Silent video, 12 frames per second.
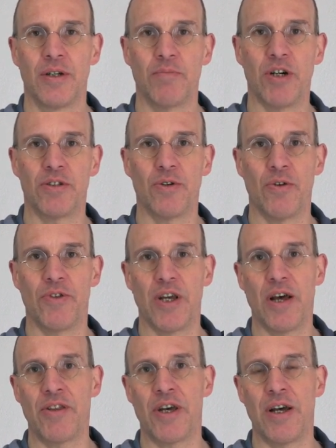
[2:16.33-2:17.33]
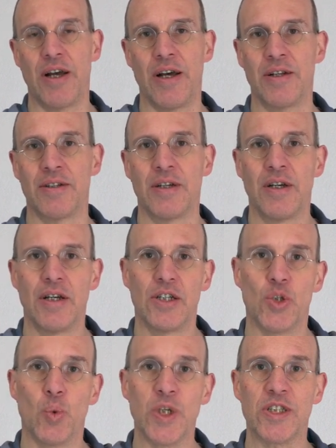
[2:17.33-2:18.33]
but on the other hand,
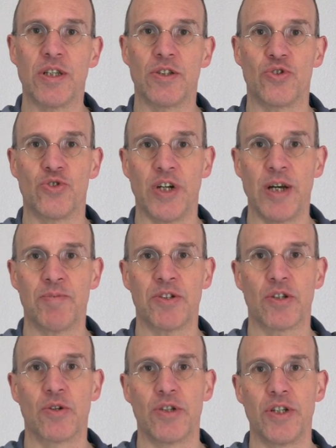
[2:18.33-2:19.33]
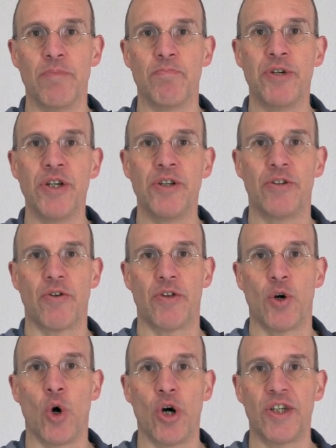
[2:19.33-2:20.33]
twisted straps could impede
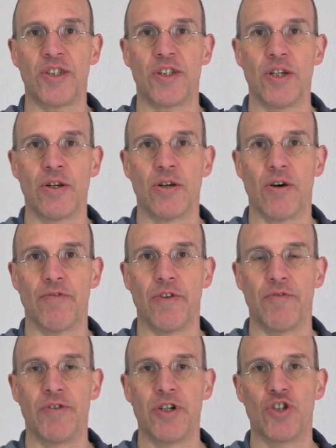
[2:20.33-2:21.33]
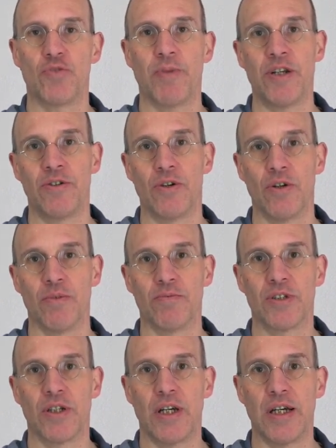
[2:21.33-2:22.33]
the hoisting of the finished
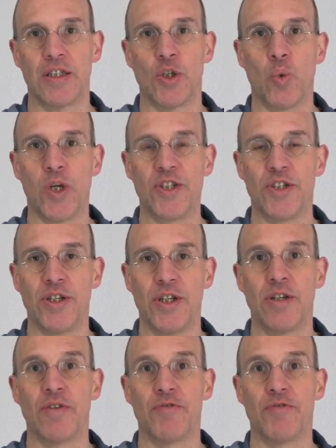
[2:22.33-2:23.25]
pendulums, as you will see in a